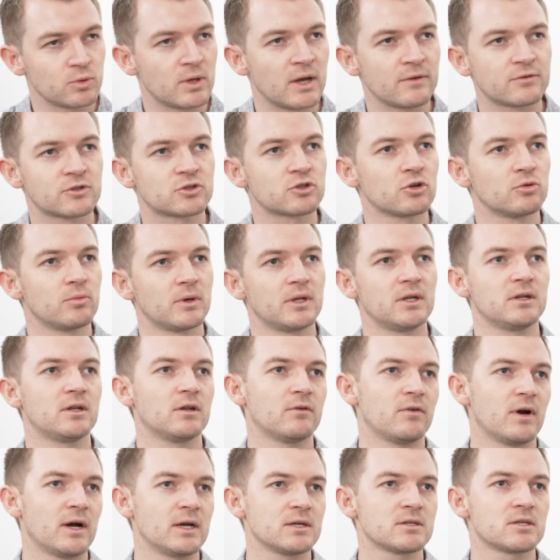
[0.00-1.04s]
we have so many
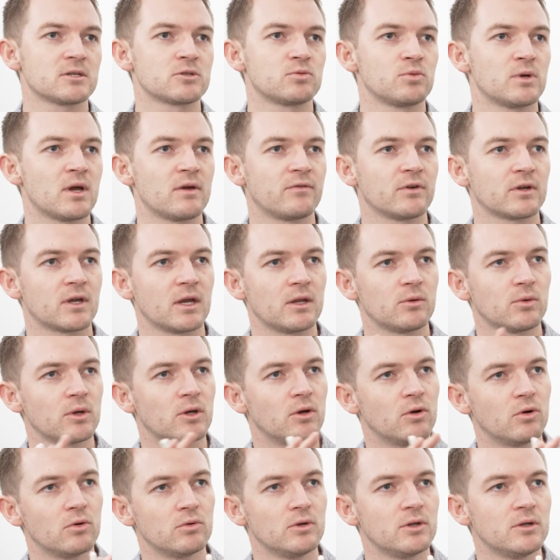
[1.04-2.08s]
devices, we have a
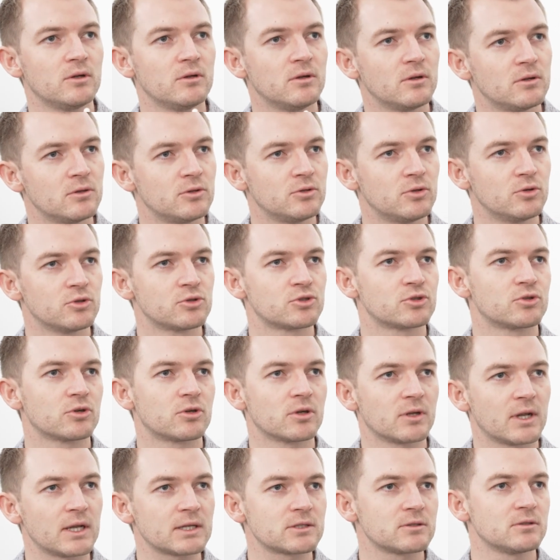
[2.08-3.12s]
gateway only used to
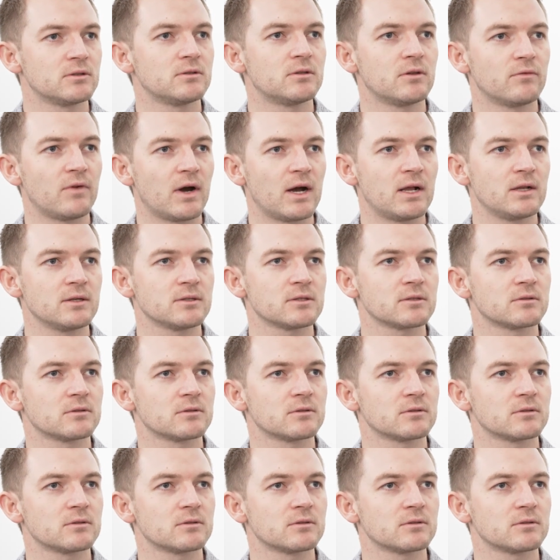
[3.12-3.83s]
connect to the